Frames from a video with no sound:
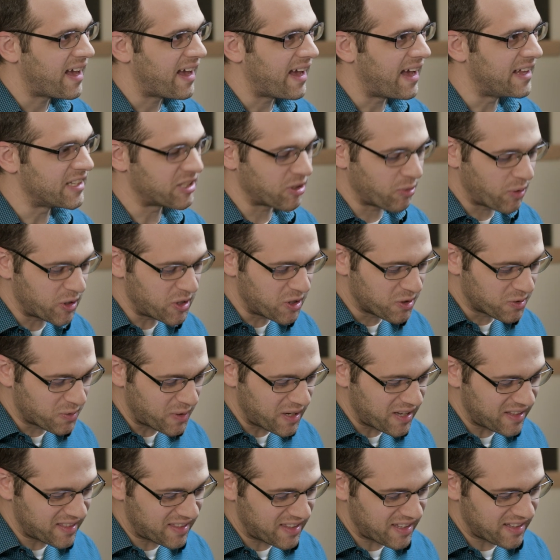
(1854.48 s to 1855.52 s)
And so when you
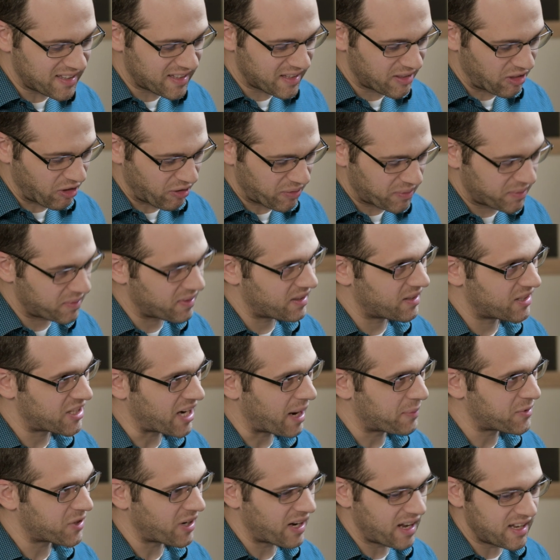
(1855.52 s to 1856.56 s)
read the
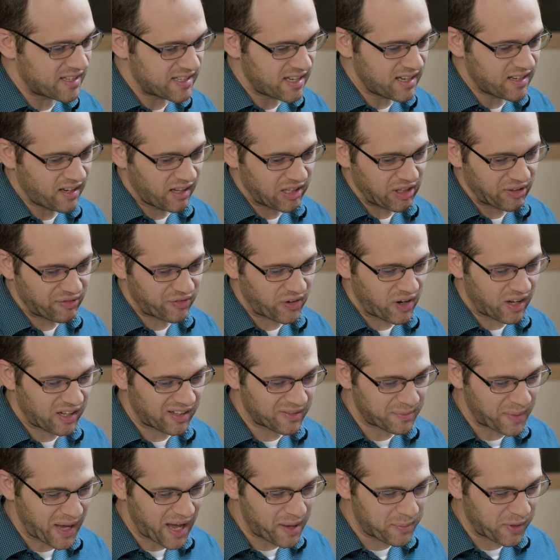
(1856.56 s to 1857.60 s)
chapter 18 on the fall
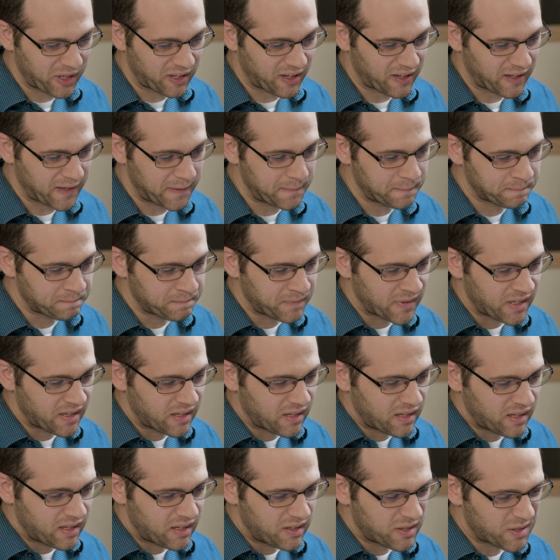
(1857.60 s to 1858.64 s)
of Babylon, you
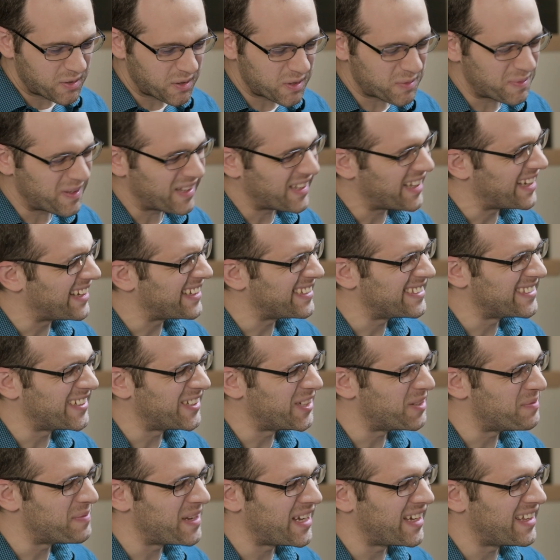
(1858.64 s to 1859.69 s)
should just be like,
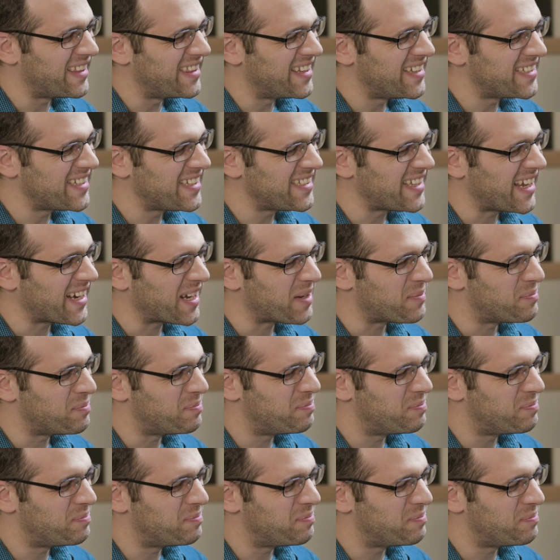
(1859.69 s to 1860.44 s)
oh man, this is like